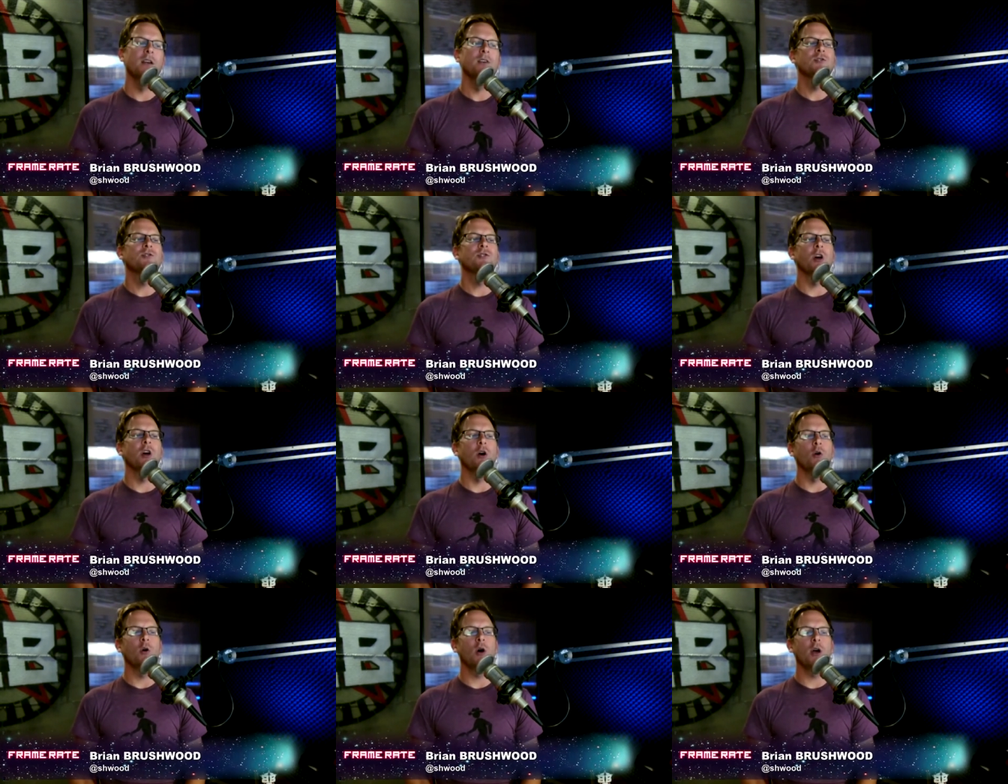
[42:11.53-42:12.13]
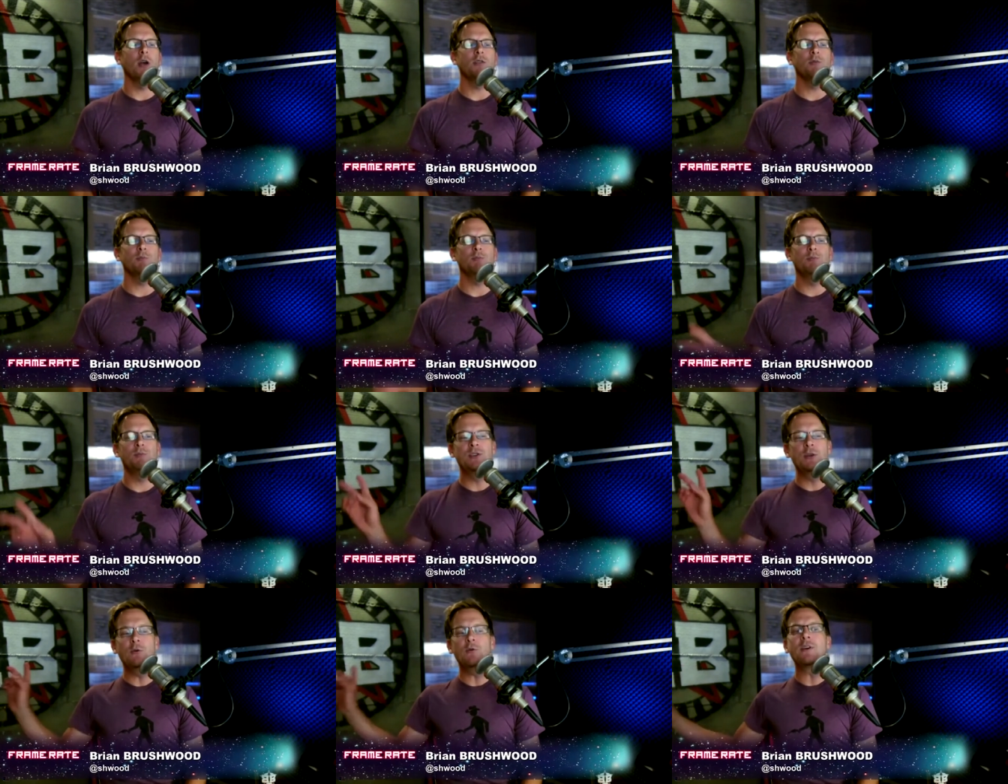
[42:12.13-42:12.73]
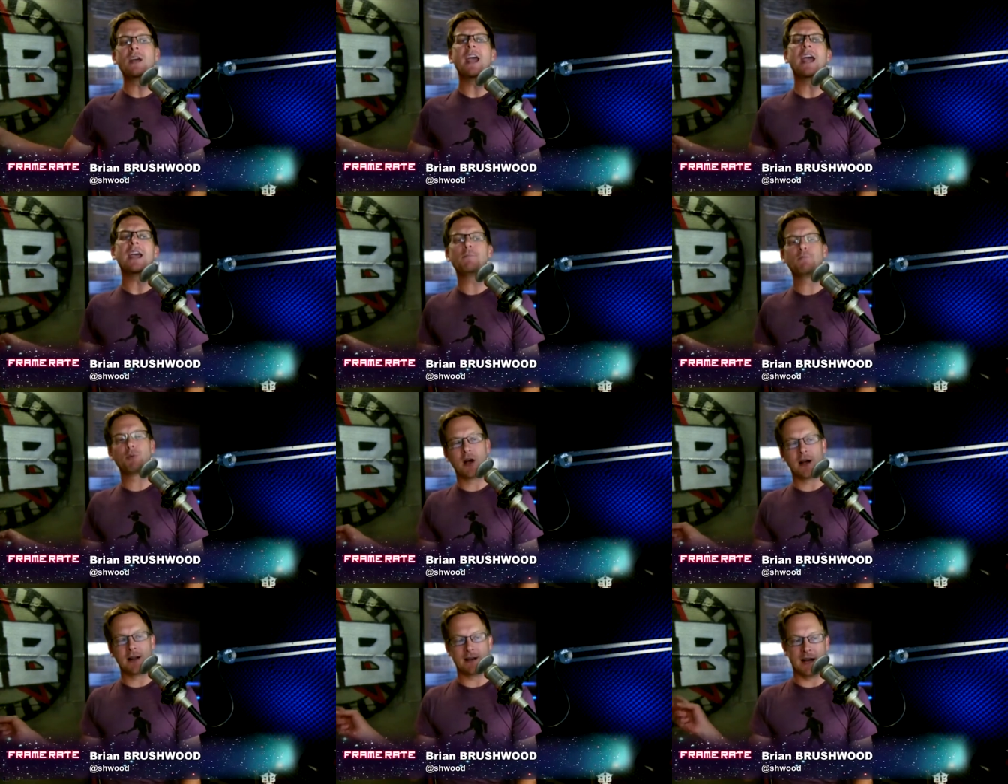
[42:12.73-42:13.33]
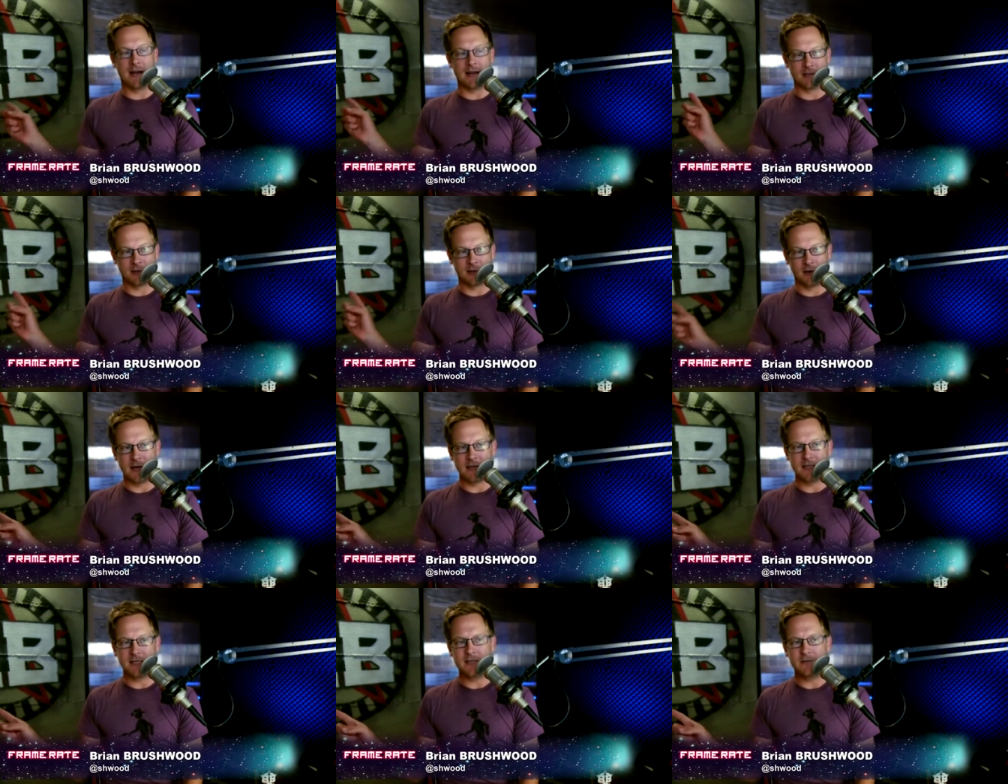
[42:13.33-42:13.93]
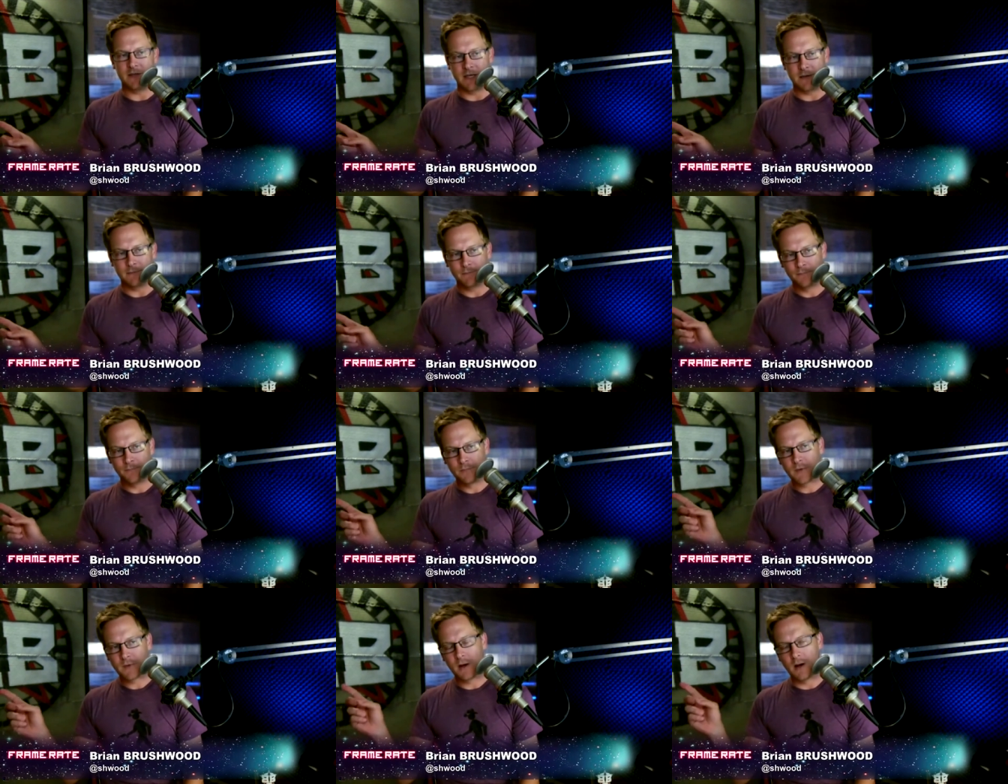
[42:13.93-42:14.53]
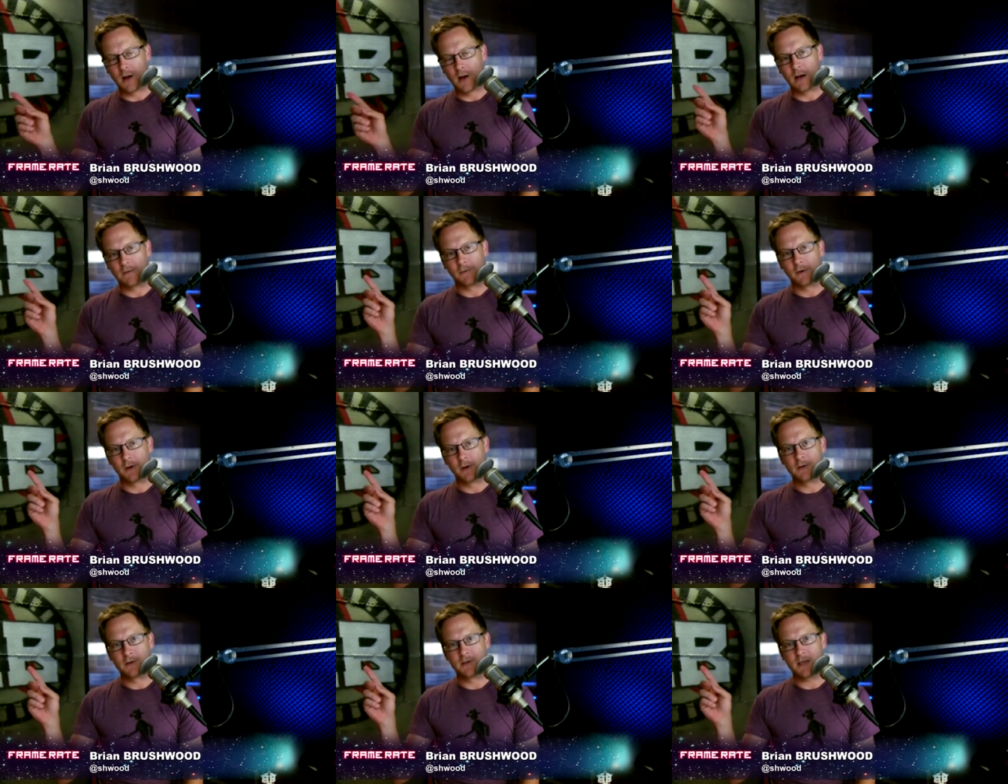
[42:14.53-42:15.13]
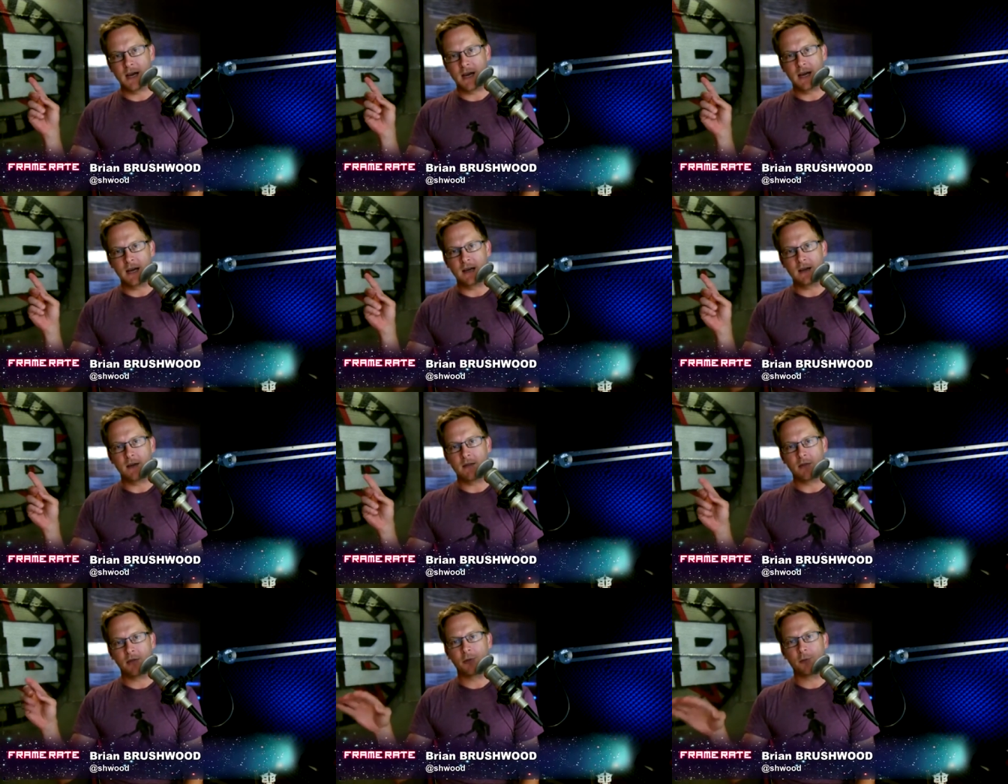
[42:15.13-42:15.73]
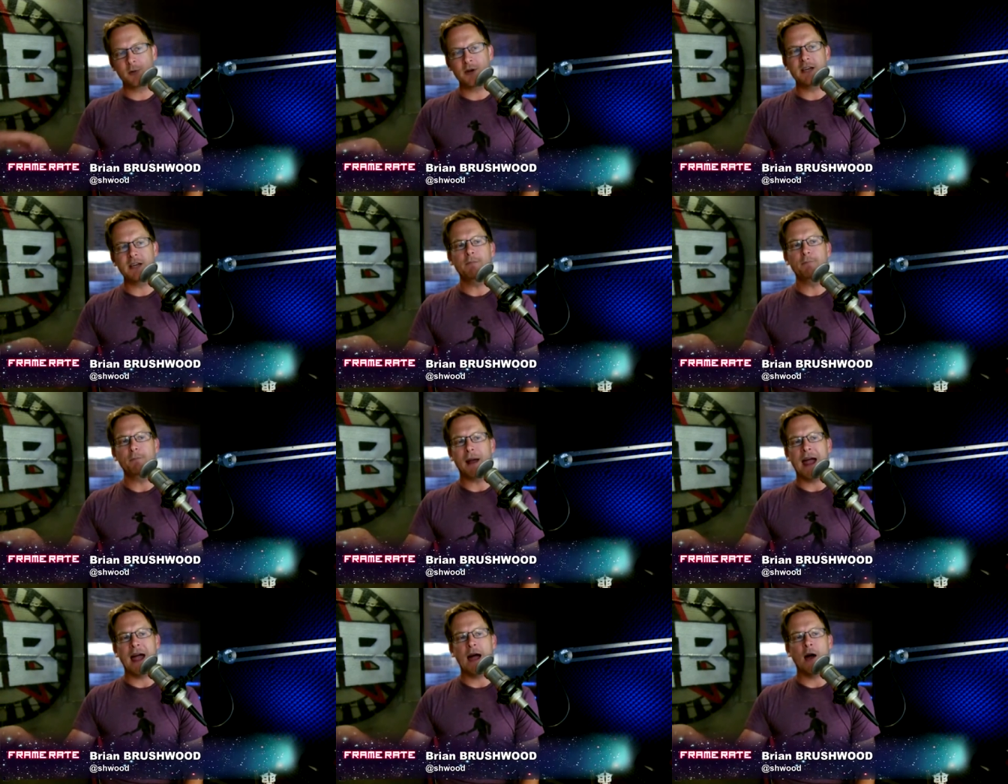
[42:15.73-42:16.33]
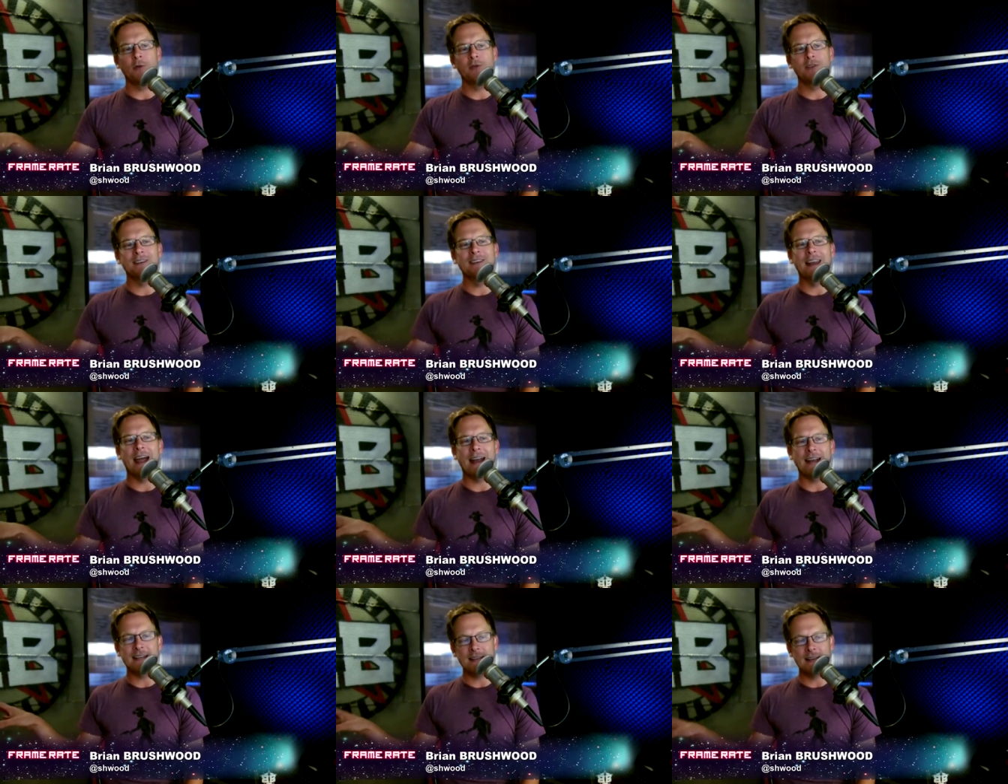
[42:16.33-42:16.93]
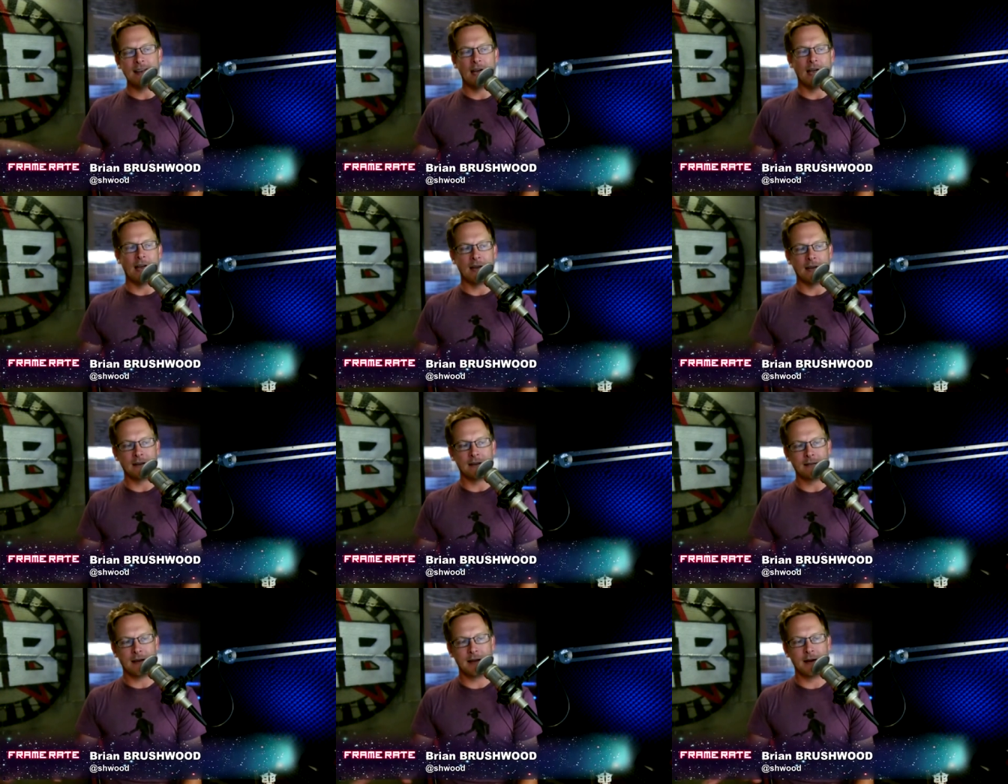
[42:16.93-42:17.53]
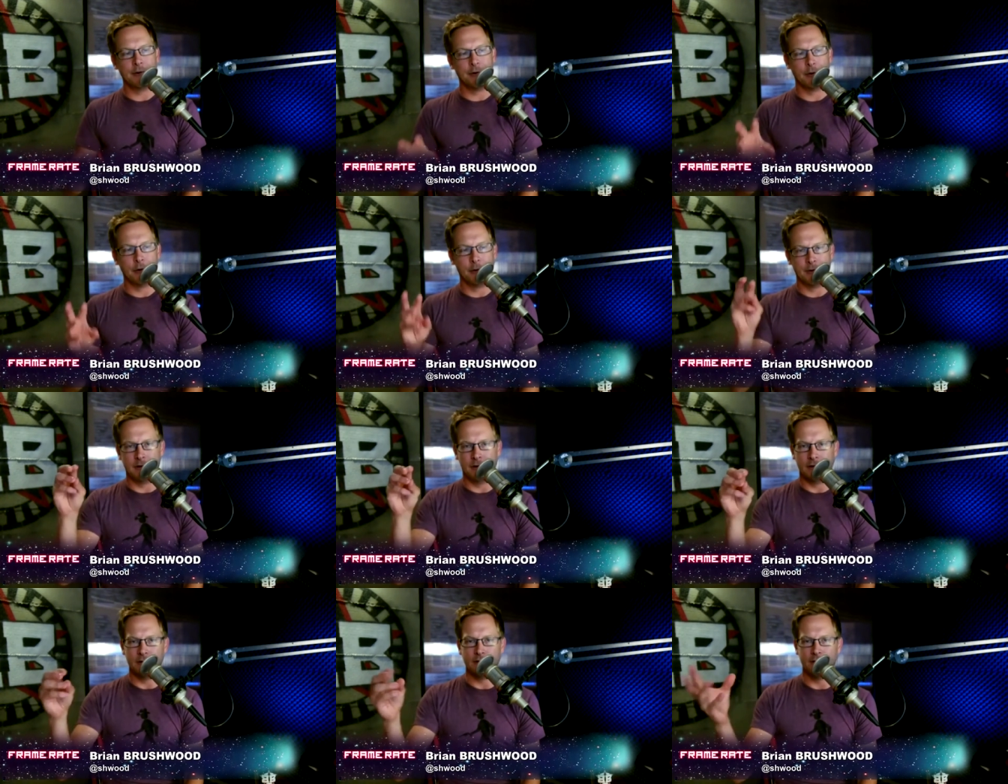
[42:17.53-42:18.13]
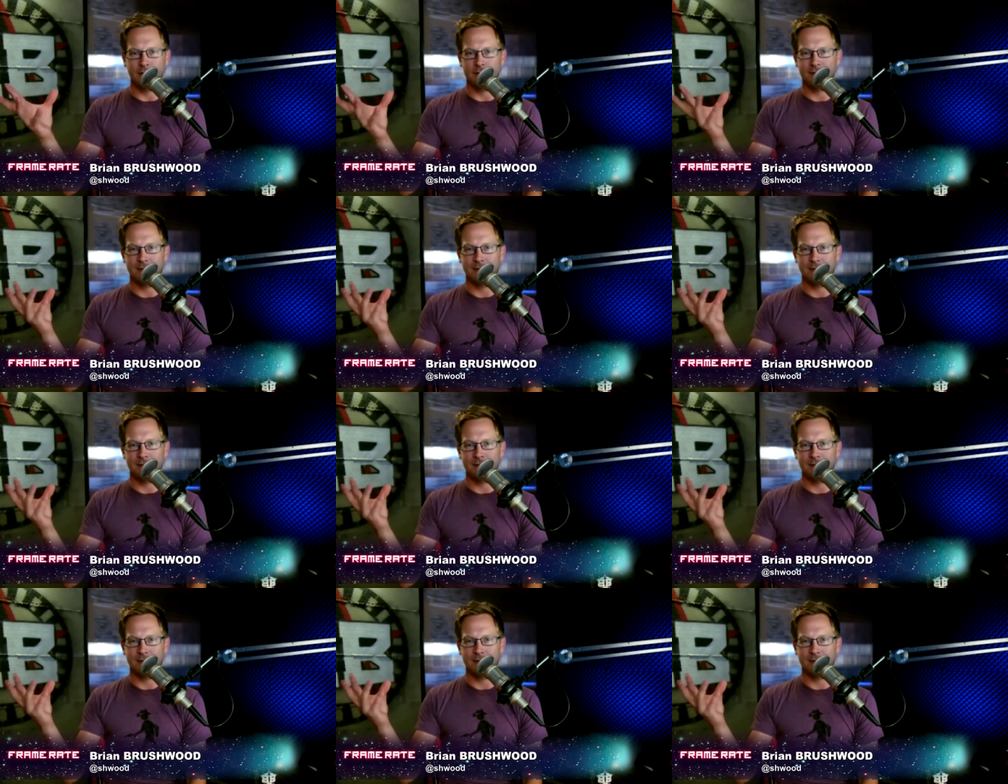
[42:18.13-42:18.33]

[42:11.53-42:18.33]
So, UK broadcaster ITV offers a three pound ninety nine. I don't know whether it is a